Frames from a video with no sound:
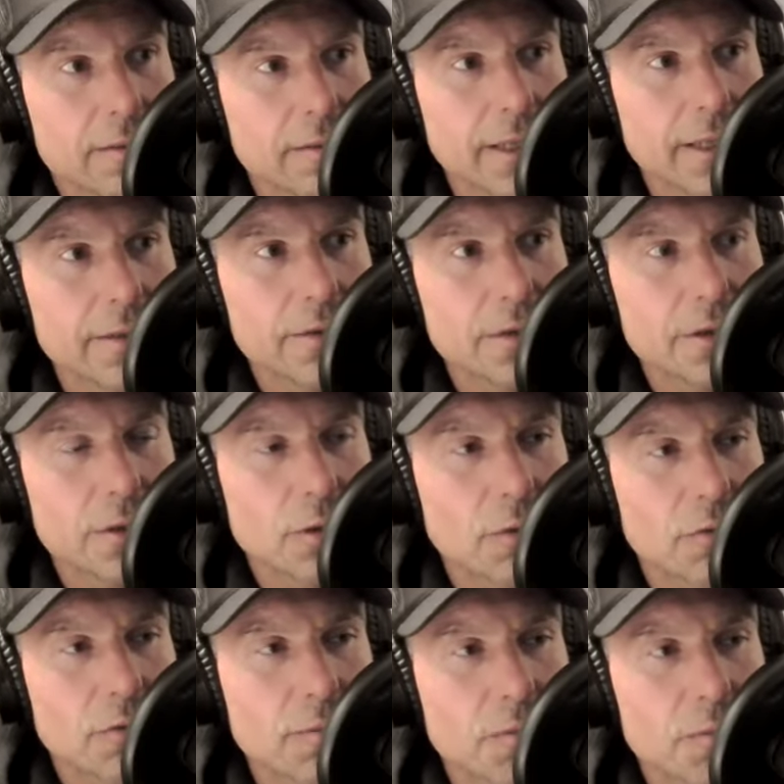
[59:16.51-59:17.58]
right? So you
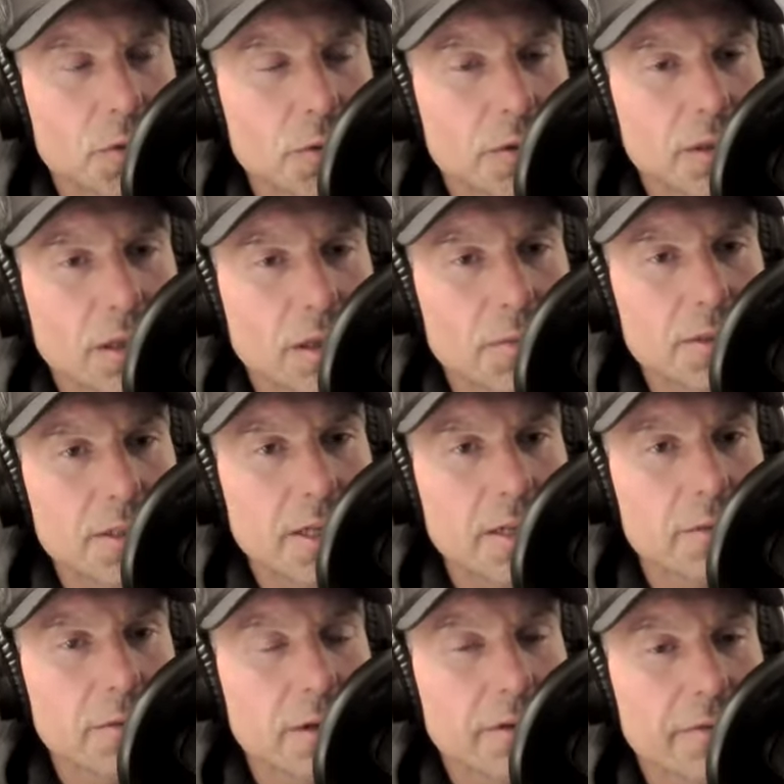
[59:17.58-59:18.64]
go from 2 kilometers. Now
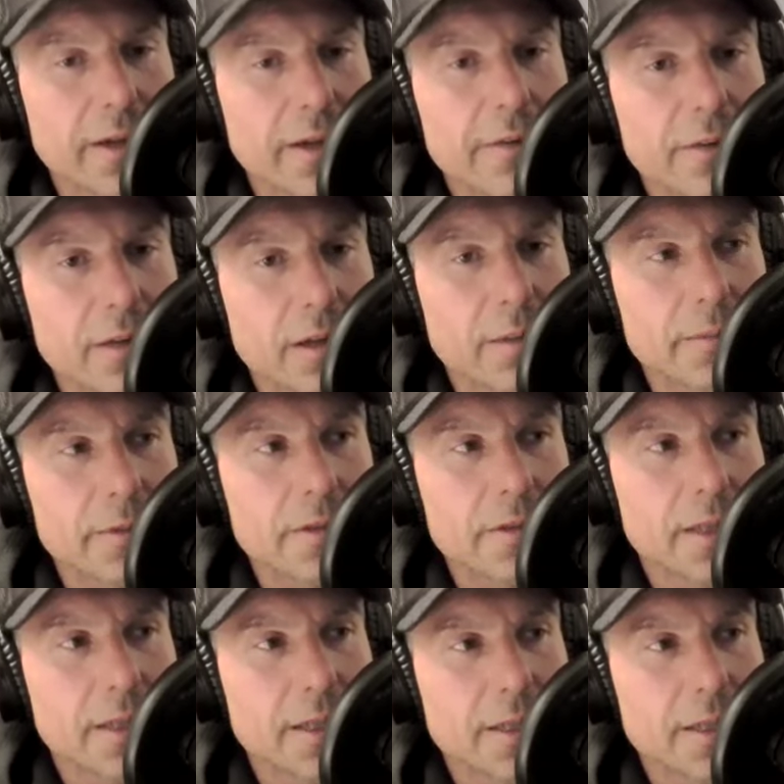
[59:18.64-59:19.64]
you're running 5 kilometers.